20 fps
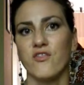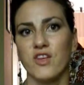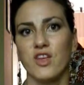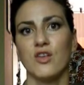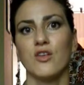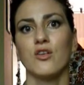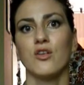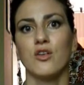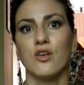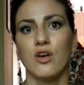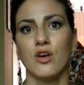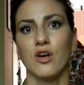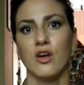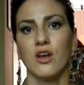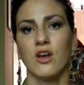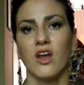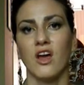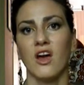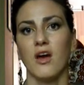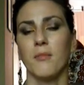feel
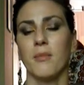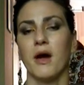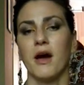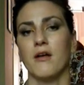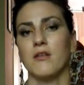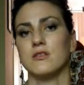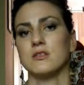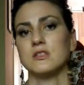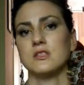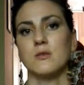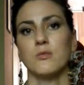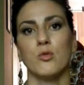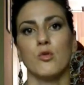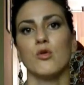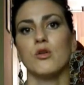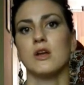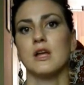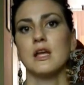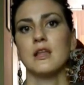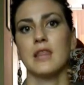good about
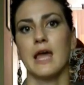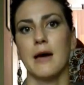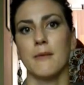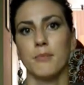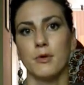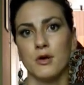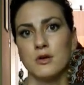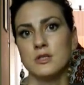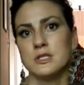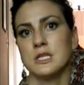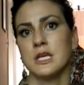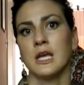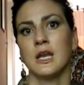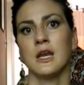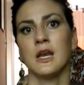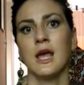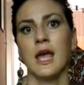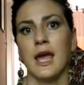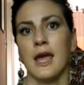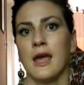supporting that
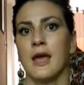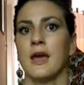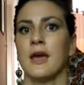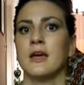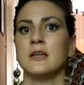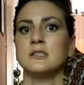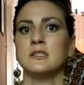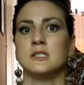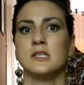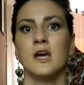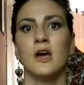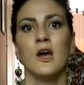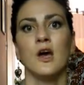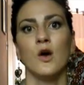person and